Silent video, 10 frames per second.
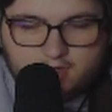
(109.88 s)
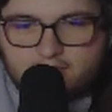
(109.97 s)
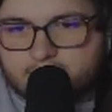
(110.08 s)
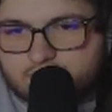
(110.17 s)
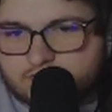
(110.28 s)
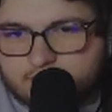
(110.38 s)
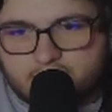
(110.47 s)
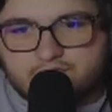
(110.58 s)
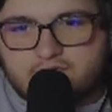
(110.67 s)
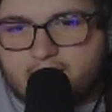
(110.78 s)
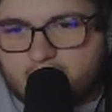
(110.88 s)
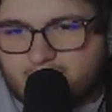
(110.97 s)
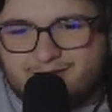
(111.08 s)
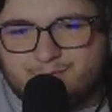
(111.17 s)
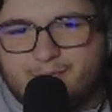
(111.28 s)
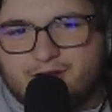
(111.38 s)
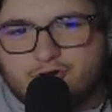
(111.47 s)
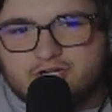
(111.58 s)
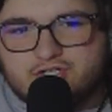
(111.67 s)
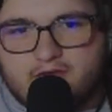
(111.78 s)
And it just does that like
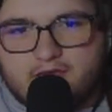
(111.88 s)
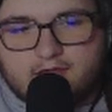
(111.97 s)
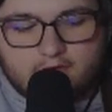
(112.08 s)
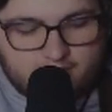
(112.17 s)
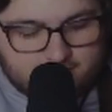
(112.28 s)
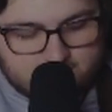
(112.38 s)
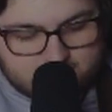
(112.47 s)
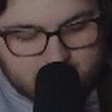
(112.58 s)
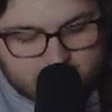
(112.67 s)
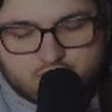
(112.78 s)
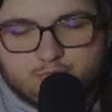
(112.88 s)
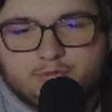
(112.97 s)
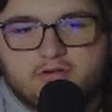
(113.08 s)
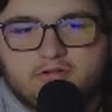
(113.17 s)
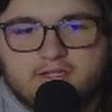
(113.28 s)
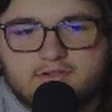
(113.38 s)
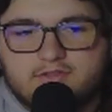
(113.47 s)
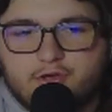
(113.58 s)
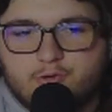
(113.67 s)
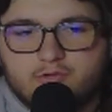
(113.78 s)
Mayerish thing, like it's that super clean
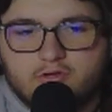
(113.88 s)
tone.